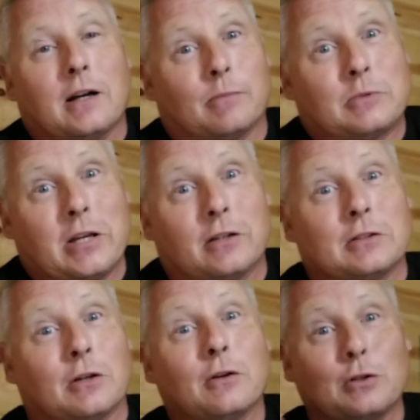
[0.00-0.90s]
I'm
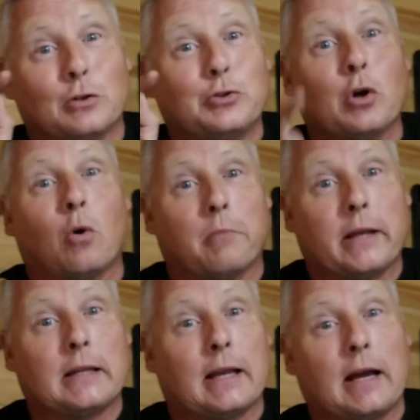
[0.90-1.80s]
telling you, you don't
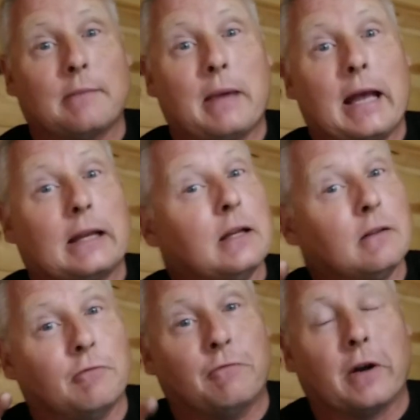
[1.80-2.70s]
make that guy mad
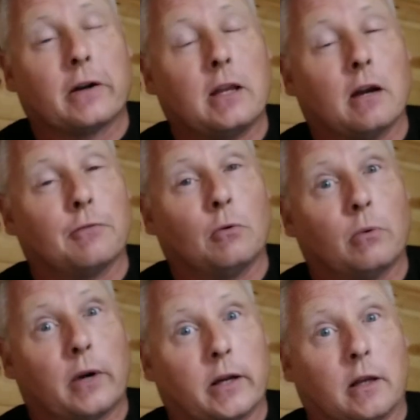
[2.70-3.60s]
very
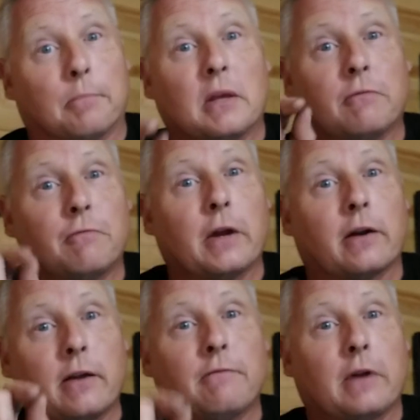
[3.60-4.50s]
careful around him. Be
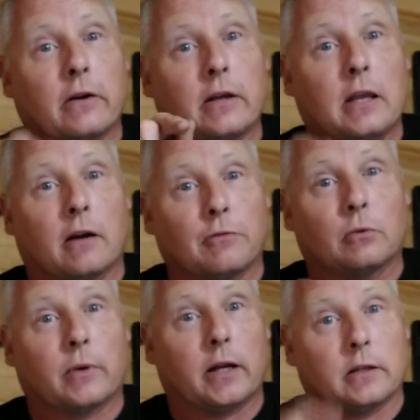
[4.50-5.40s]
very, very
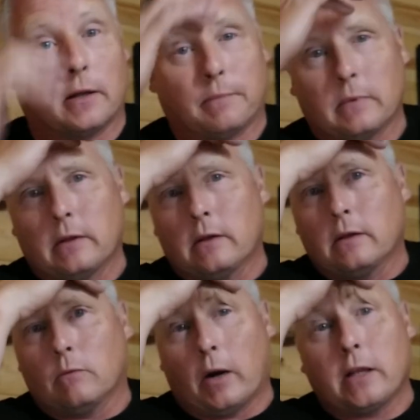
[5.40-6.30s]
careful around him.
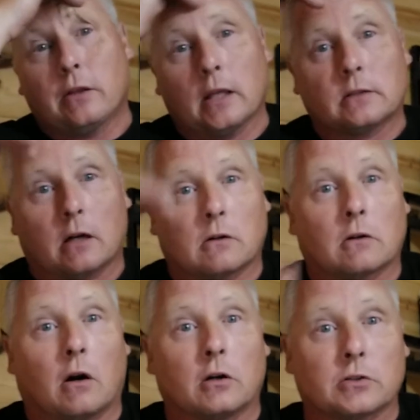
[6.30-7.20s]
Why do you think Tucker
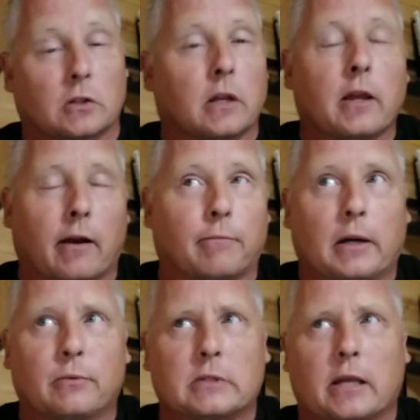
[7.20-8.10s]
Carlson?
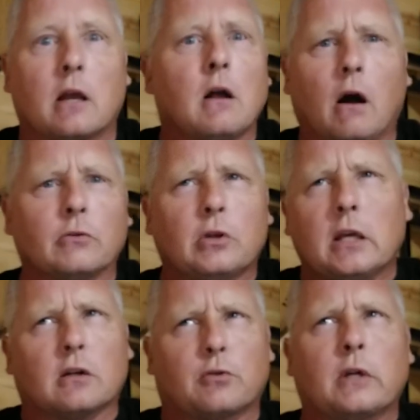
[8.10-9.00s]
Everybody was like, oh,
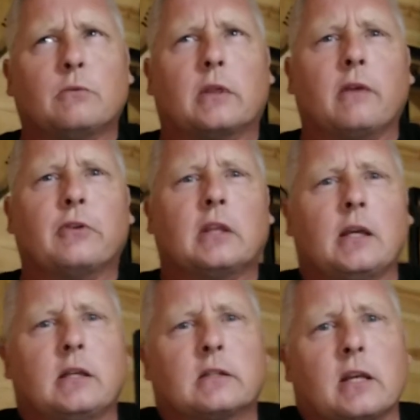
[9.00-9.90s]
he agreed with
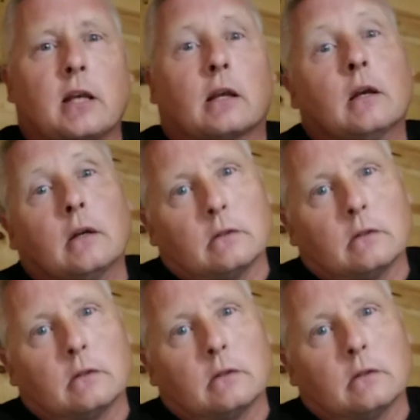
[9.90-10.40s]
everything he said.